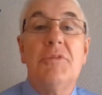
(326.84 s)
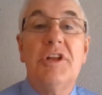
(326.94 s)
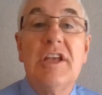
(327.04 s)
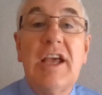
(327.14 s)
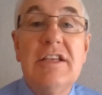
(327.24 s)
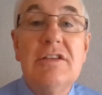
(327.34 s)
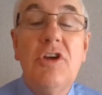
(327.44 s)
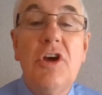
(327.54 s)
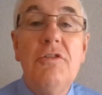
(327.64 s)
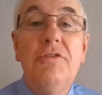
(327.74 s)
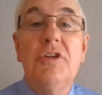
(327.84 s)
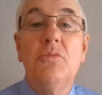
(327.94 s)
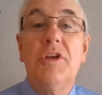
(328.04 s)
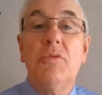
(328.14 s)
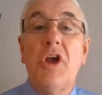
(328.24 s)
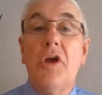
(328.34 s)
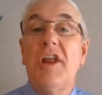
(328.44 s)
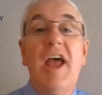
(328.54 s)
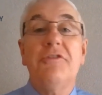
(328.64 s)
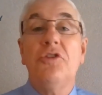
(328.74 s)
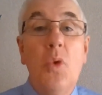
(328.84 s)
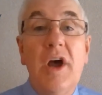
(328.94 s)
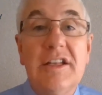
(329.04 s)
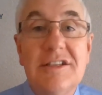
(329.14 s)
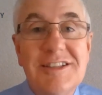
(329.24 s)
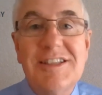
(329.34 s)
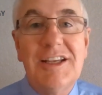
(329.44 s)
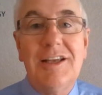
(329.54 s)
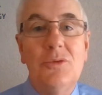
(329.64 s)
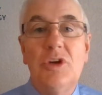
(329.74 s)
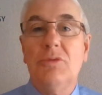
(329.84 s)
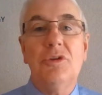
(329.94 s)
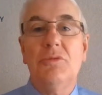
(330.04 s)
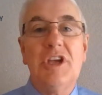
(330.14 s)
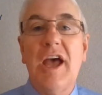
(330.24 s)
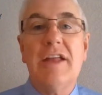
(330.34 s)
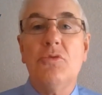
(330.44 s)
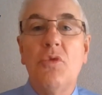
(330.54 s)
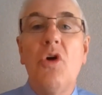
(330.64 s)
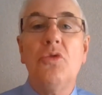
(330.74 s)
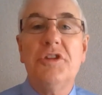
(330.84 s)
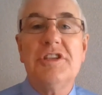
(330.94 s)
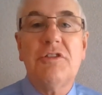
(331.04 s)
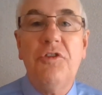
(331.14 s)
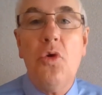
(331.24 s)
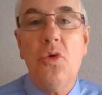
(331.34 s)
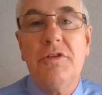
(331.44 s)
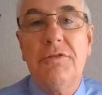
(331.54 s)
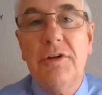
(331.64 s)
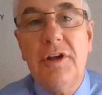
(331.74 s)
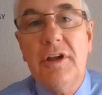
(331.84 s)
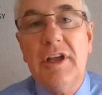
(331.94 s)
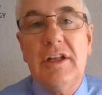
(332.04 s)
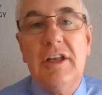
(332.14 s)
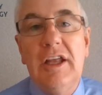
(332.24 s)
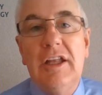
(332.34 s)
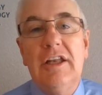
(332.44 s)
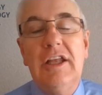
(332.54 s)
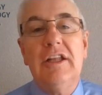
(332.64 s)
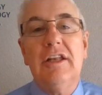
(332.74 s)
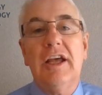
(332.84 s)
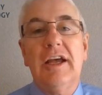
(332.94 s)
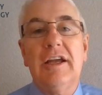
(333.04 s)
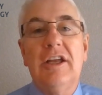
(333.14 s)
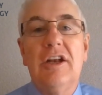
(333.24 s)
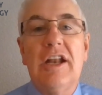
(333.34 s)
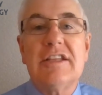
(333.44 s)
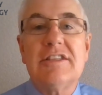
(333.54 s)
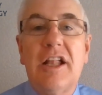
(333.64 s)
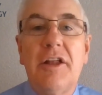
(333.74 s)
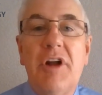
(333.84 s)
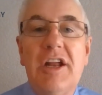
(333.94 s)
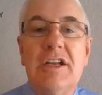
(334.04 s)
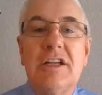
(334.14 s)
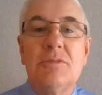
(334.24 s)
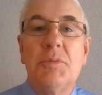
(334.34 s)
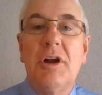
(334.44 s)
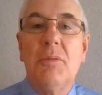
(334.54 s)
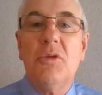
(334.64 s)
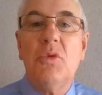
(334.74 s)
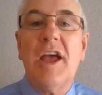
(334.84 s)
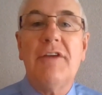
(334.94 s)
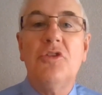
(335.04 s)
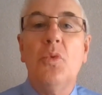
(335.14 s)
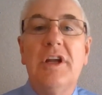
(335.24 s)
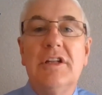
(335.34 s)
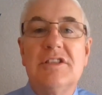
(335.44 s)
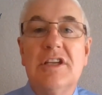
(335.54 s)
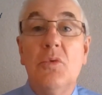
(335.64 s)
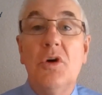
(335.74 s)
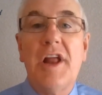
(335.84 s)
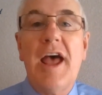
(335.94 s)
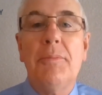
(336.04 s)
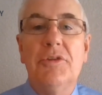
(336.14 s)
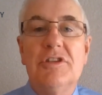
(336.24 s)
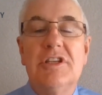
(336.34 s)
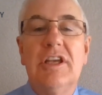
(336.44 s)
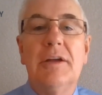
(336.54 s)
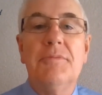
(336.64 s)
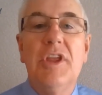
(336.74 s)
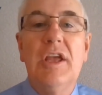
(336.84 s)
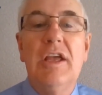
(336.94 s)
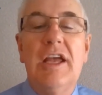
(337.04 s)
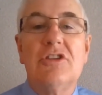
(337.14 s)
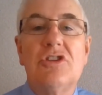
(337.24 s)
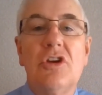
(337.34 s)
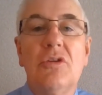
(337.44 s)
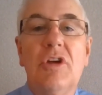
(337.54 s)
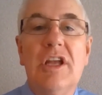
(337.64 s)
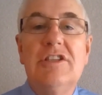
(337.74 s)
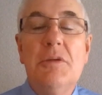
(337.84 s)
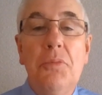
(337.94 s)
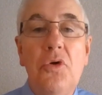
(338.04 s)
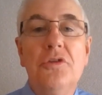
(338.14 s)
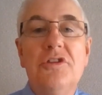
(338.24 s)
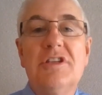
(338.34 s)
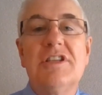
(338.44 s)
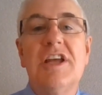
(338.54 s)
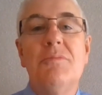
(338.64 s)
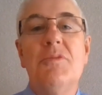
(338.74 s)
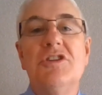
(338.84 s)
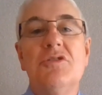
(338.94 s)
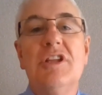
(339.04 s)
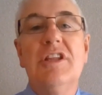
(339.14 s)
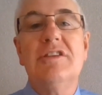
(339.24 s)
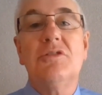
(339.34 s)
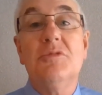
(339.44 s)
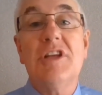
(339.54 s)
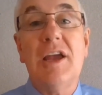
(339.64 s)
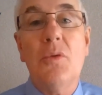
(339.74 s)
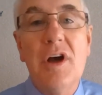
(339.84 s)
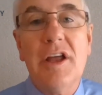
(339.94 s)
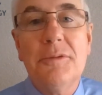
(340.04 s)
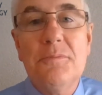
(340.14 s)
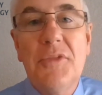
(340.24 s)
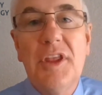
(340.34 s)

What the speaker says: But in the case of COVID, we're going to have to wait and see. We can't roll this forward in an accelerated experiment. We have to wait and see what happens here. And so it's important to start measuring these from day one